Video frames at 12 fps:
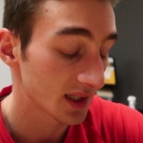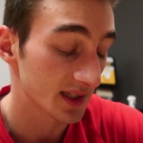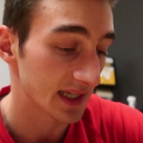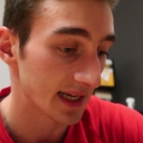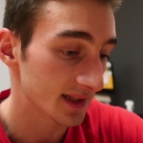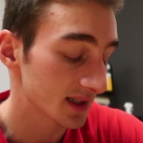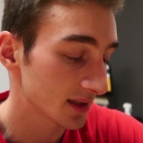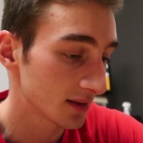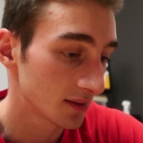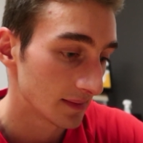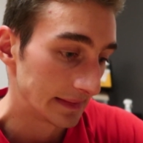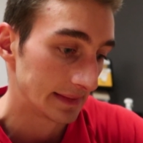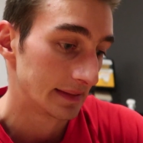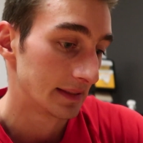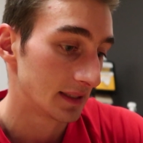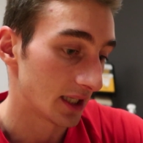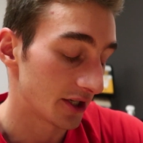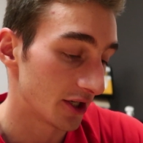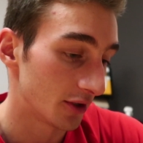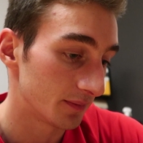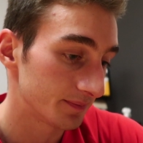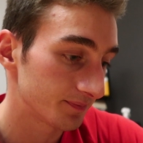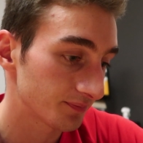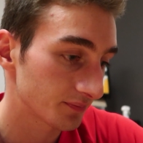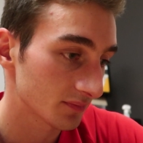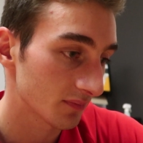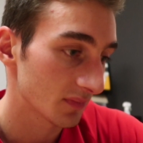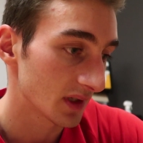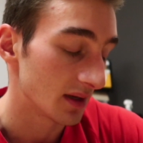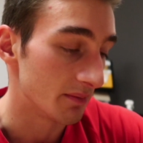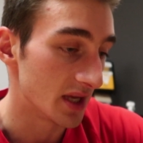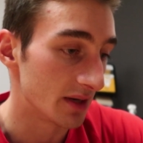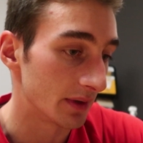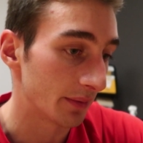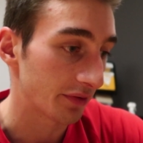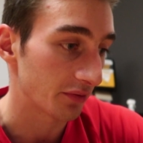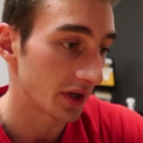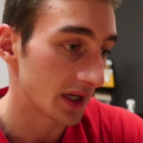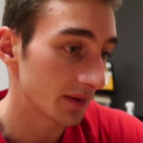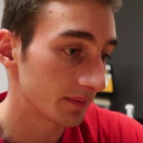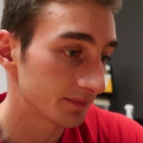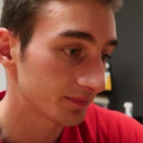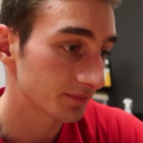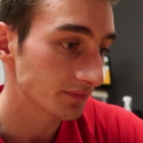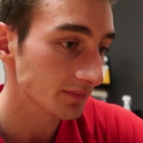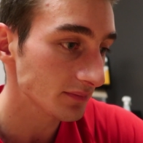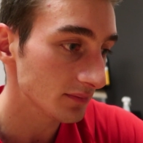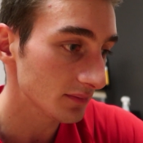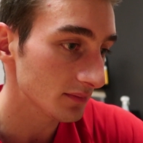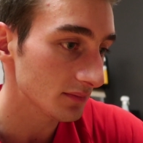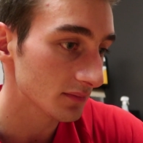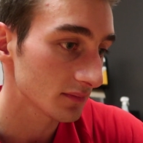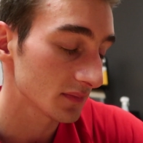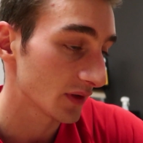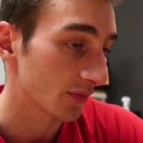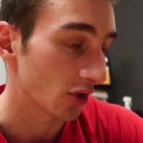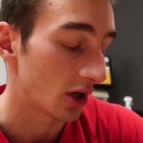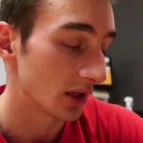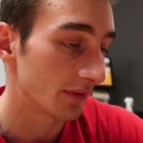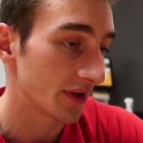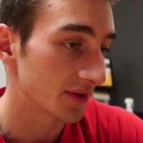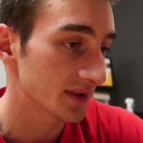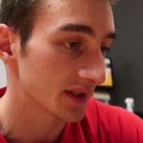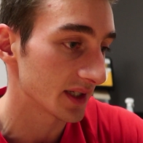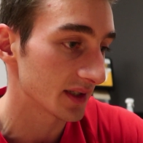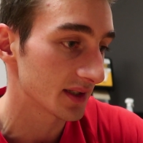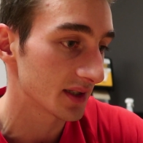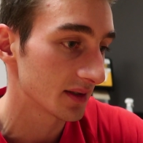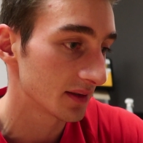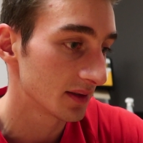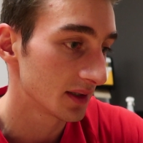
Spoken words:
Sets, I don't know, minimum 3 for all of those things.